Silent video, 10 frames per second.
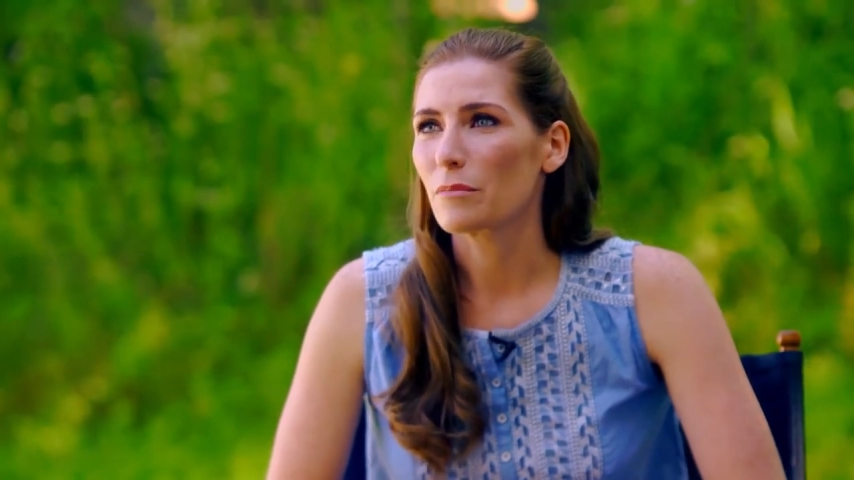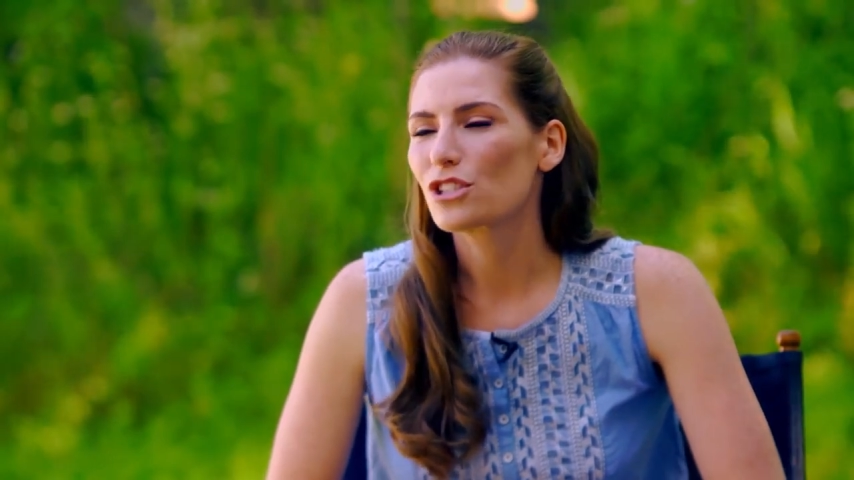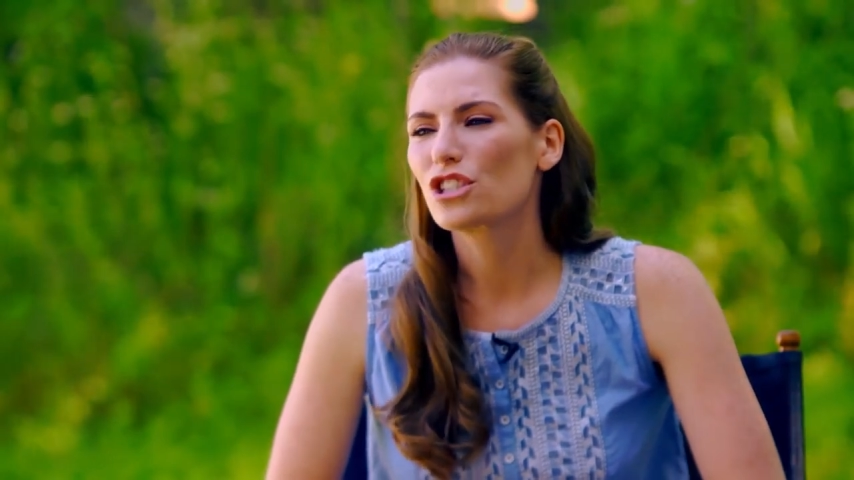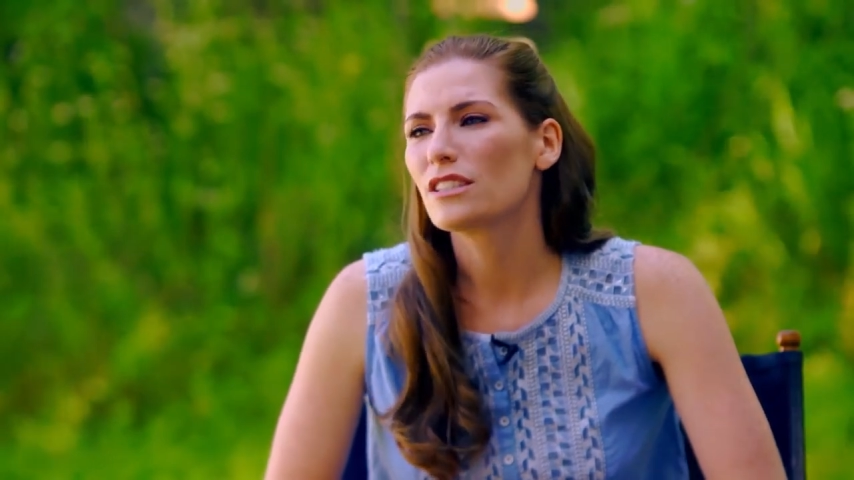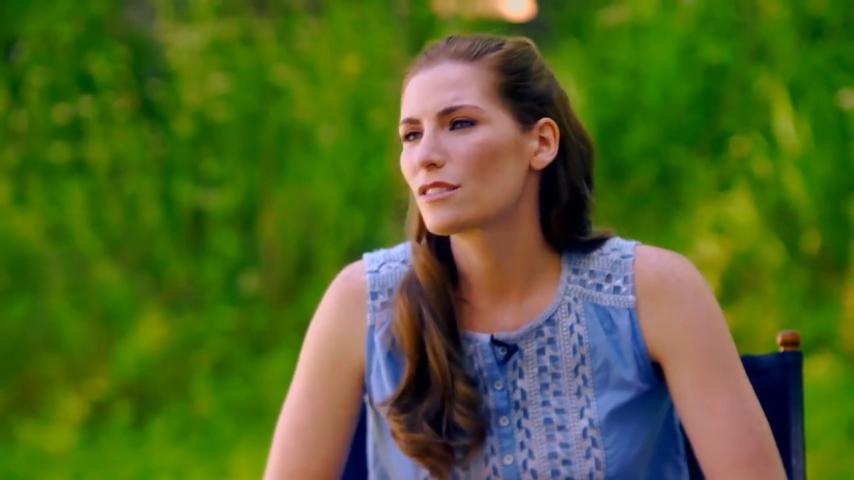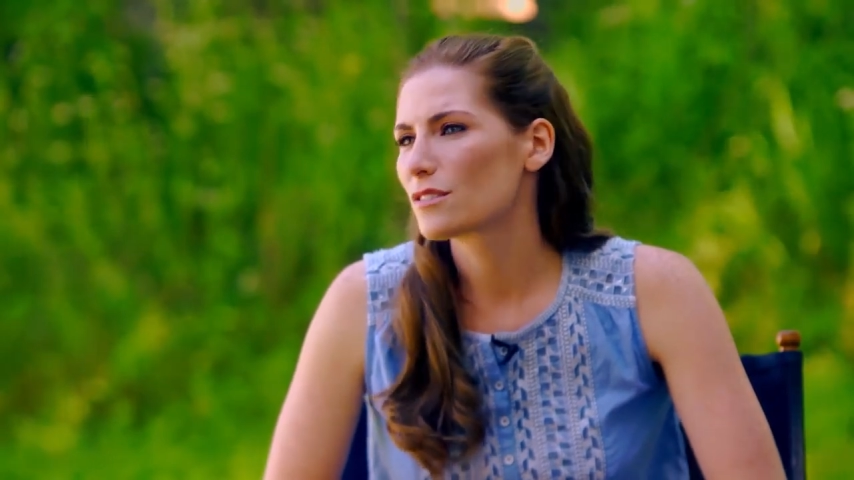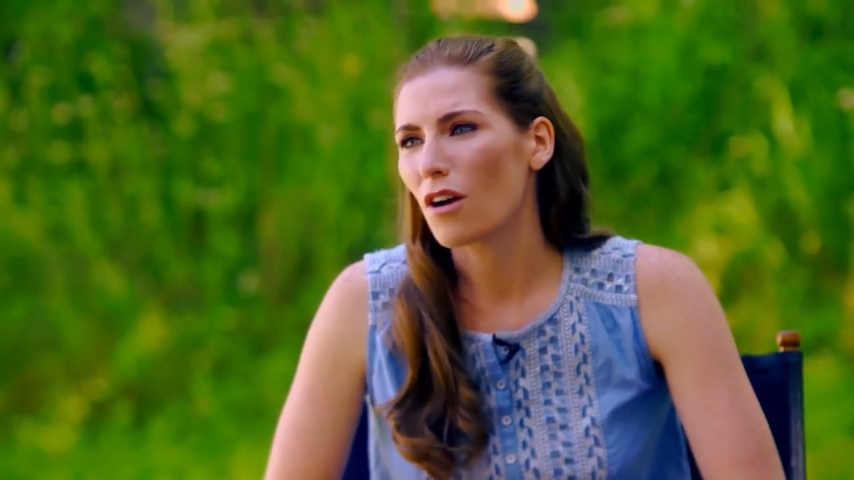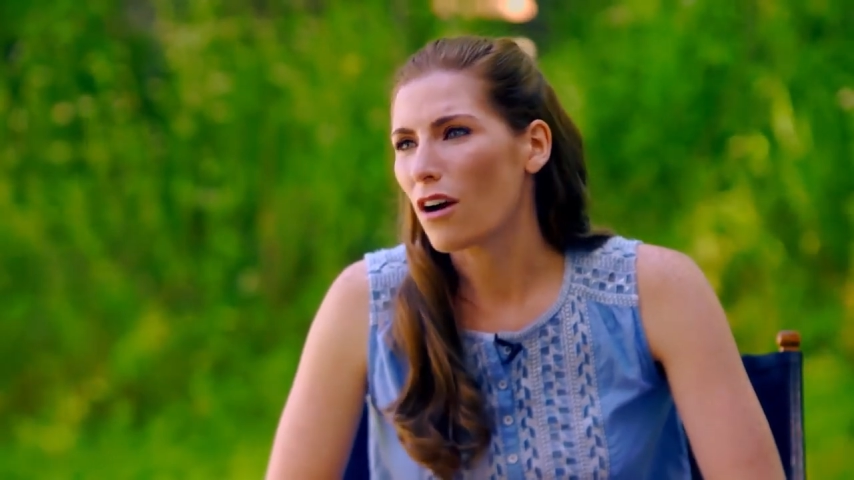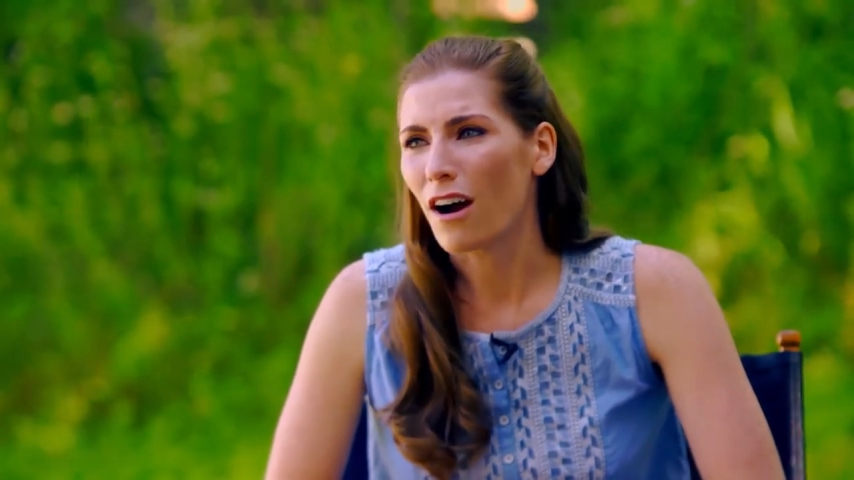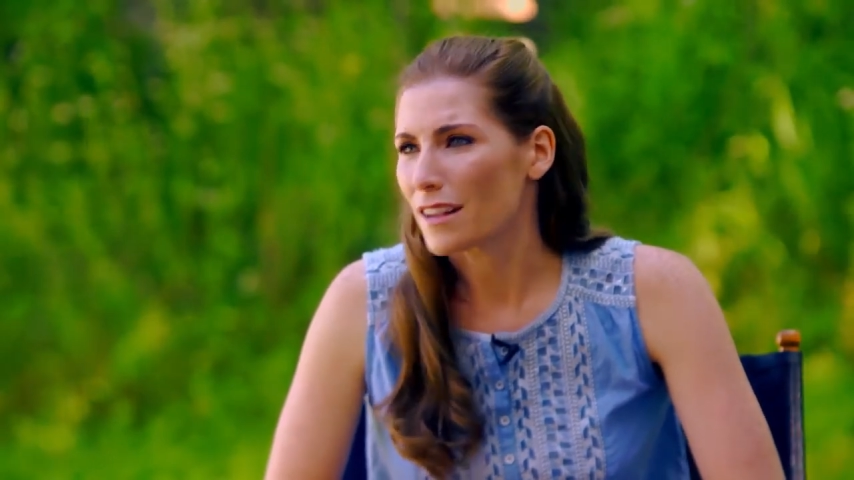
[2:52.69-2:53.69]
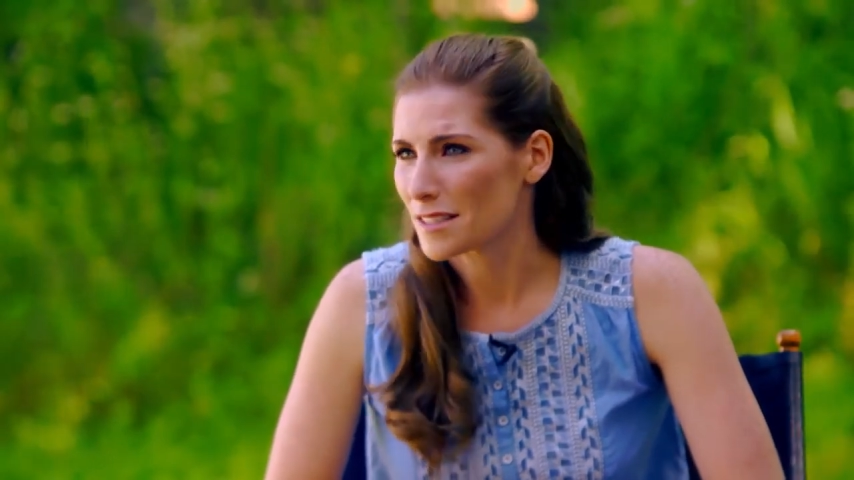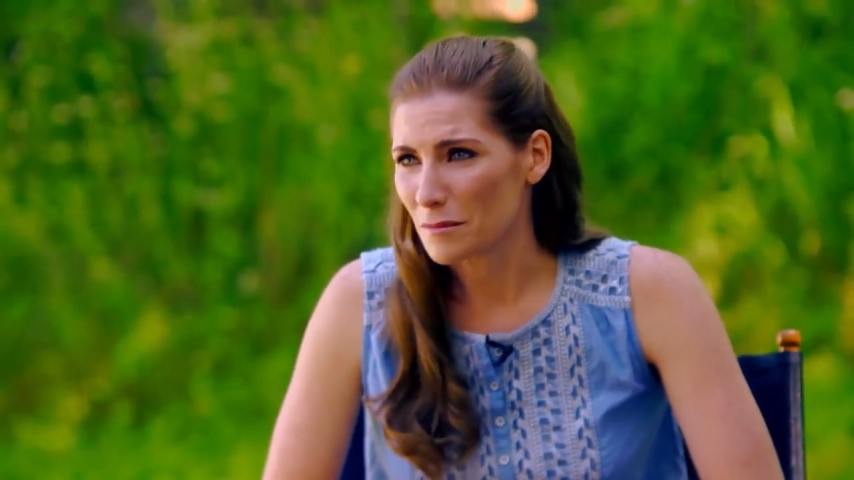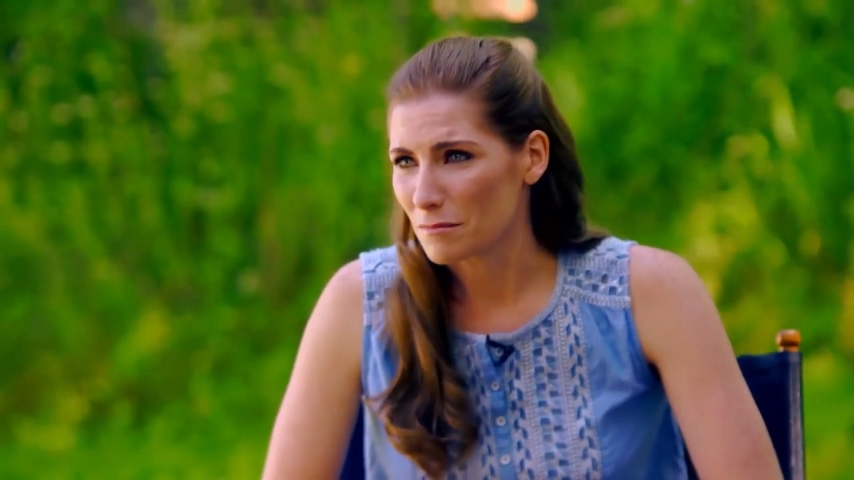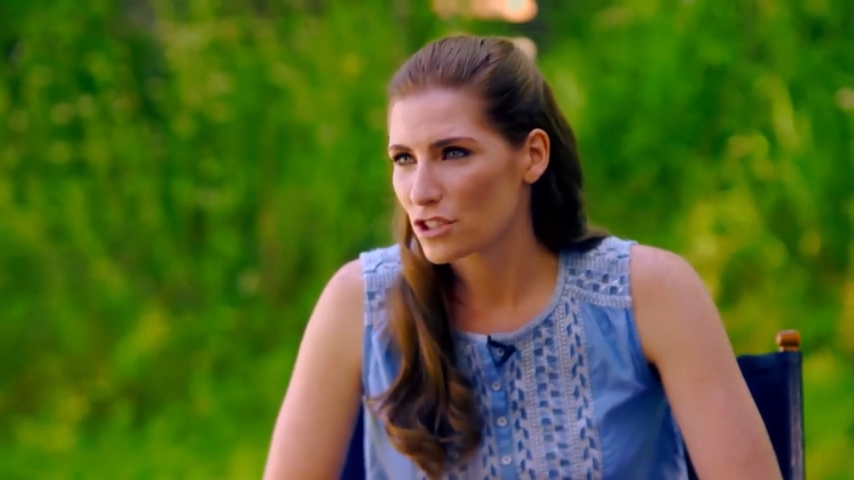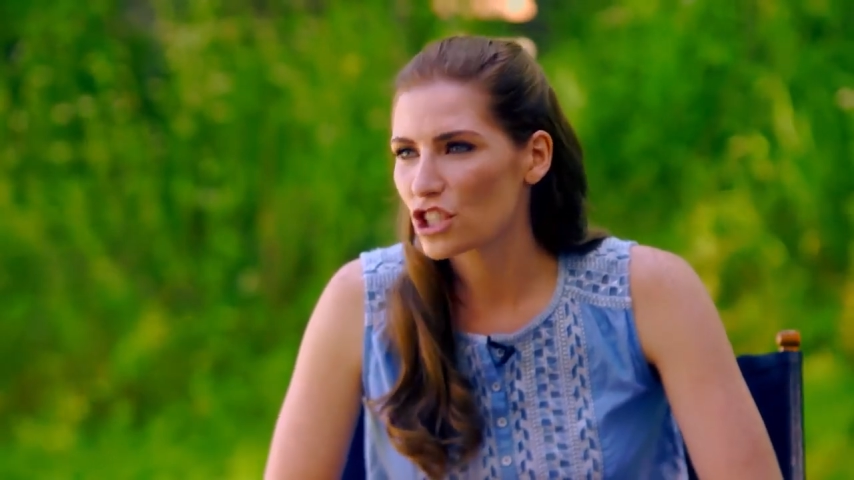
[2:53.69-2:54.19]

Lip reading: But she's awesome.